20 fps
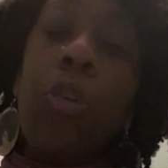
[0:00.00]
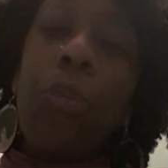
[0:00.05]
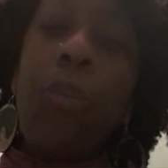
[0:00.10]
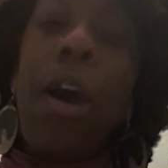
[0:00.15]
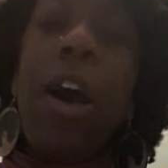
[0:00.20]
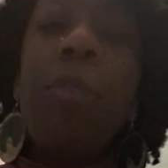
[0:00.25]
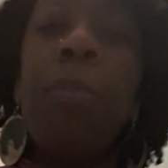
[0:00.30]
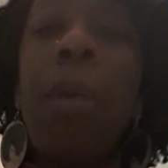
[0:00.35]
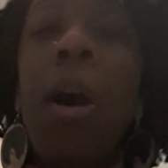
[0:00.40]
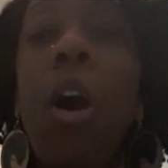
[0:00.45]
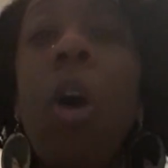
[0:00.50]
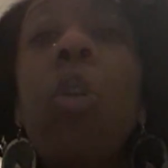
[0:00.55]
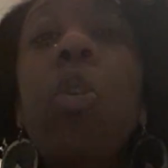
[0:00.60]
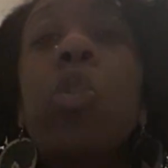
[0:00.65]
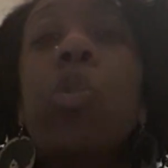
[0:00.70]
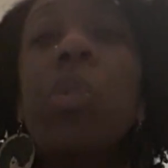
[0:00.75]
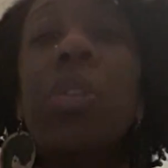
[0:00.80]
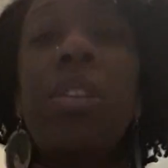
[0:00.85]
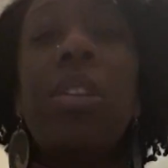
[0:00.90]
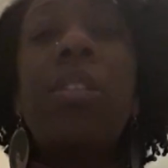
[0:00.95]
throughout my whole
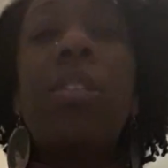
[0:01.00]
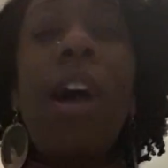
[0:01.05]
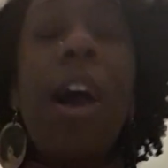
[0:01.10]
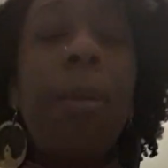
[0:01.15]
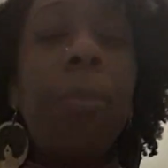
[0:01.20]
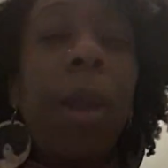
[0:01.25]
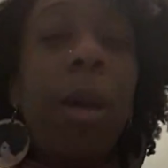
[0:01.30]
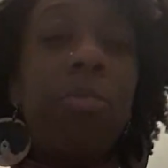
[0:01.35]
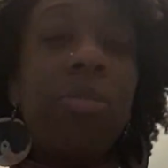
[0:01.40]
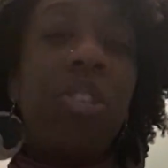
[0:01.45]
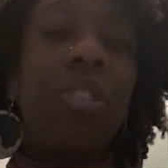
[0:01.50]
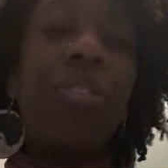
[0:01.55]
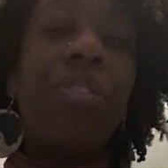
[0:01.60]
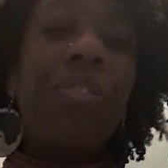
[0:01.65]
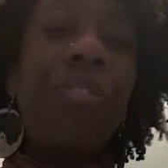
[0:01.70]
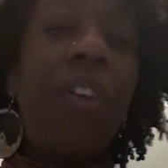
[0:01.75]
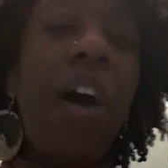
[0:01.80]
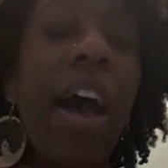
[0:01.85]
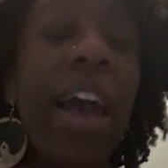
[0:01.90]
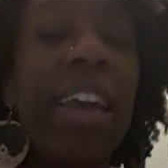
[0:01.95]
Twitter timeline to
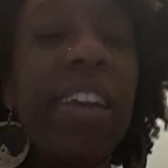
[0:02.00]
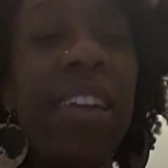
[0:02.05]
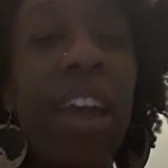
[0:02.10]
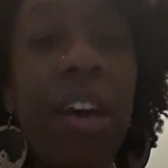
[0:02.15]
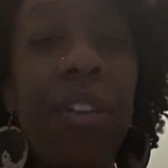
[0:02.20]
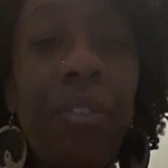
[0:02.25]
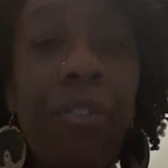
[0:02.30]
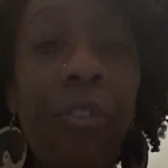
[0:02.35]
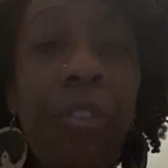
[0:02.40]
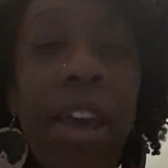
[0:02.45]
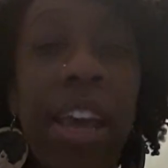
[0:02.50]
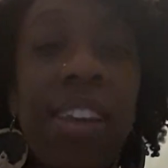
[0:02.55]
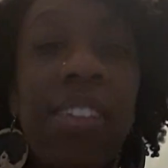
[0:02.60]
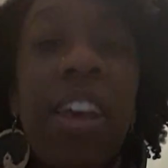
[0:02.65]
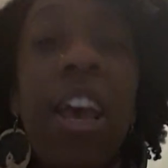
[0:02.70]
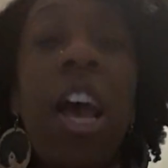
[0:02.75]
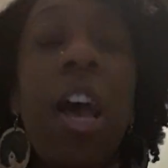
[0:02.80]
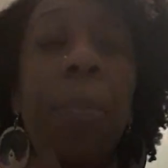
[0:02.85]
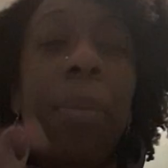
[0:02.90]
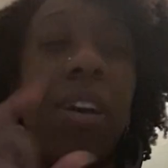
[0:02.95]
find that thread.
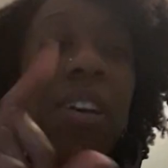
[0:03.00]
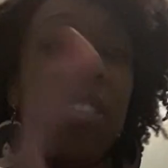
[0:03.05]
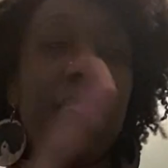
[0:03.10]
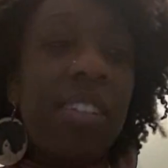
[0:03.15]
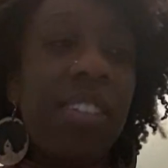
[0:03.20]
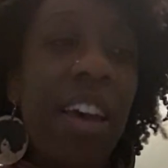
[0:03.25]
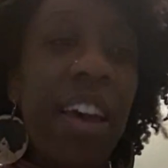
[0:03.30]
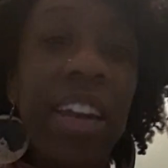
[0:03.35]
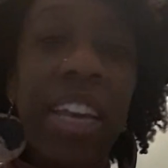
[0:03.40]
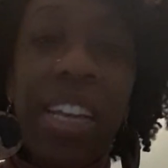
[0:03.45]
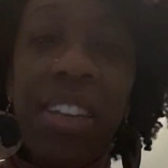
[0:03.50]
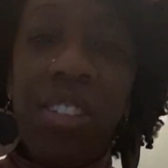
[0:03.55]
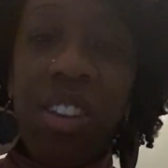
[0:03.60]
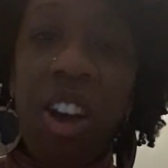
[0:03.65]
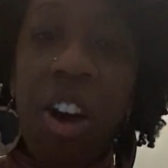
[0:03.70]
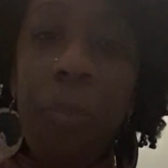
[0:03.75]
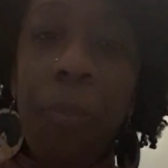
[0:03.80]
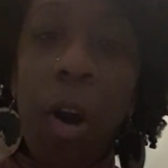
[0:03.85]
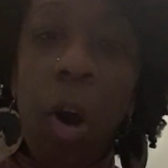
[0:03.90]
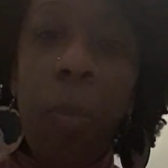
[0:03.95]
Because I turned it into
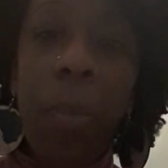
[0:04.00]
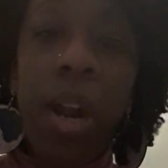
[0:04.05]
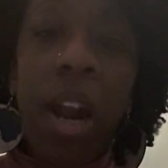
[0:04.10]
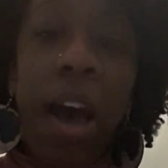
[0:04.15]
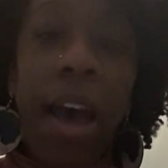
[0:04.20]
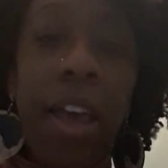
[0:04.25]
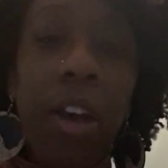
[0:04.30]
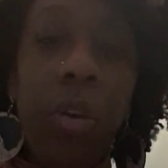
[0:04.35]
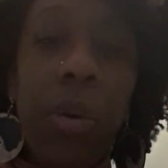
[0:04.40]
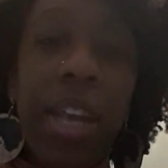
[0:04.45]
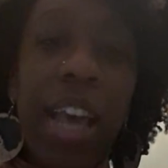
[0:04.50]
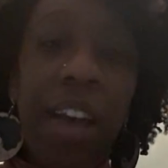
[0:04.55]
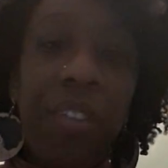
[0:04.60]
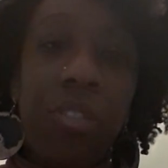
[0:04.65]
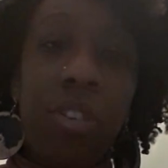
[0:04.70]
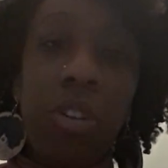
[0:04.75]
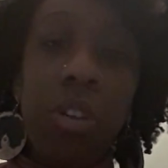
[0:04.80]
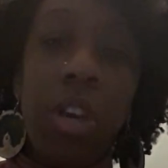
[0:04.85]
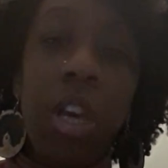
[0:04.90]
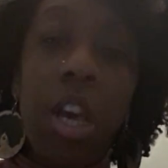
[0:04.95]
a moment, I only have
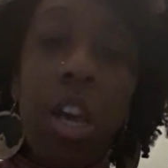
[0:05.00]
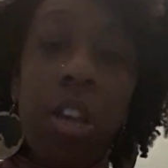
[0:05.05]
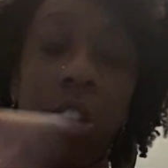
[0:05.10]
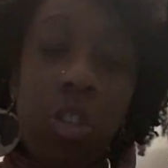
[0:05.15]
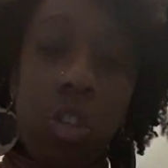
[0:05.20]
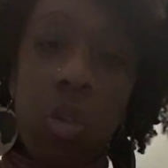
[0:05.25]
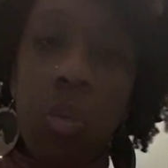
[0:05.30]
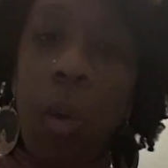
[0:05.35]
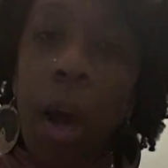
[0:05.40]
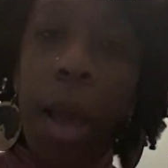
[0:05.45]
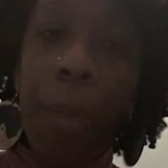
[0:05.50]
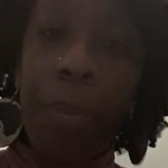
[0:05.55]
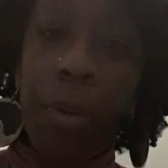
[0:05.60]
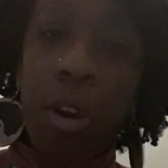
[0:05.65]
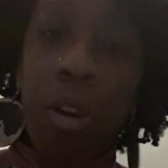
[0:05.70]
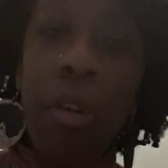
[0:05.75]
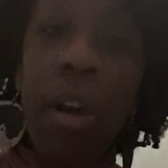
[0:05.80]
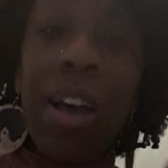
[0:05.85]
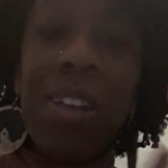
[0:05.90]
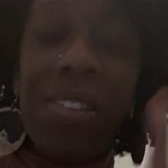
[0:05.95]
to swipe
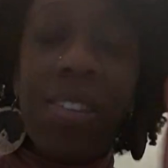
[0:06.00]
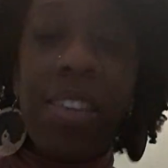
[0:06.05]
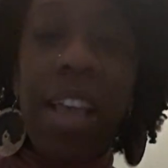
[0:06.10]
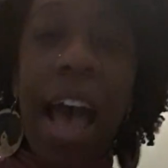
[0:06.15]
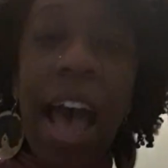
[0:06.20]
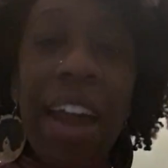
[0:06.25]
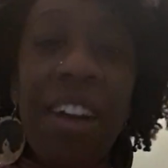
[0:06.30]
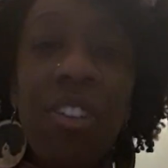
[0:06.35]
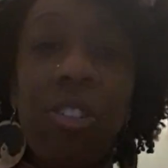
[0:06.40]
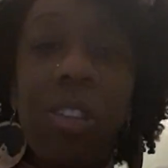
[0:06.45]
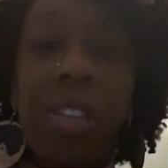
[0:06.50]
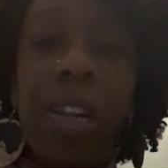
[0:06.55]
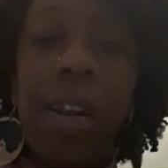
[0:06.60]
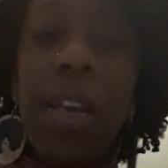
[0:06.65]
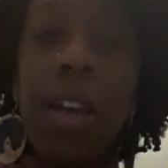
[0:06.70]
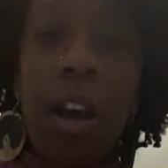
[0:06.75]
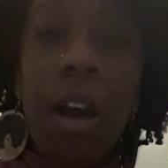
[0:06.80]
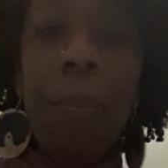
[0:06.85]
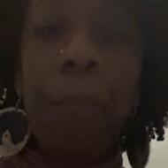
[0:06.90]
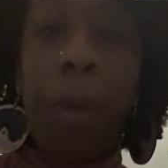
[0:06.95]
across and just
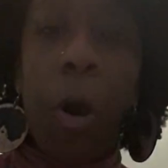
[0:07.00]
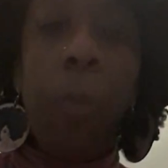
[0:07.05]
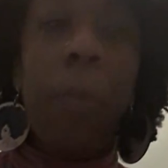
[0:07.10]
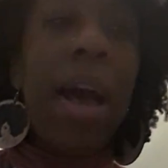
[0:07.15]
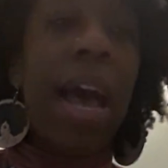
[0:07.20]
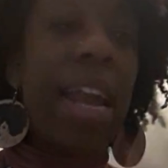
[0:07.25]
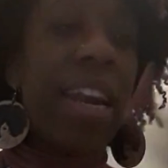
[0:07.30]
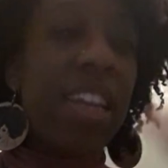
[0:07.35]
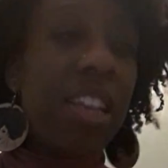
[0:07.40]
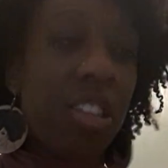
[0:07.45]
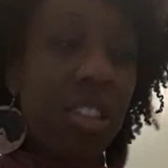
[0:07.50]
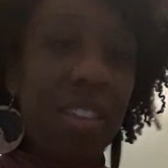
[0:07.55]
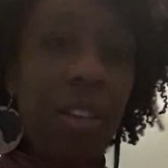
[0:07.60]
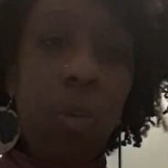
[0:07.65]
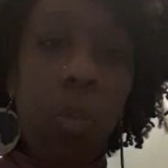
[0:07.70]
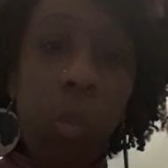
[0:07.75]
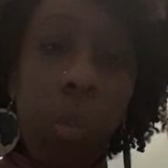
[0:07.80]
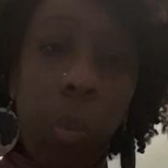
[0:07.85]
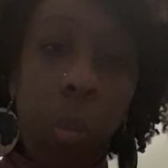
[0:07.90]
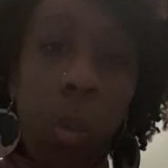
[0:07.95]
click on moment, and
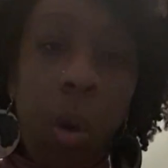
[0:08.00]
it's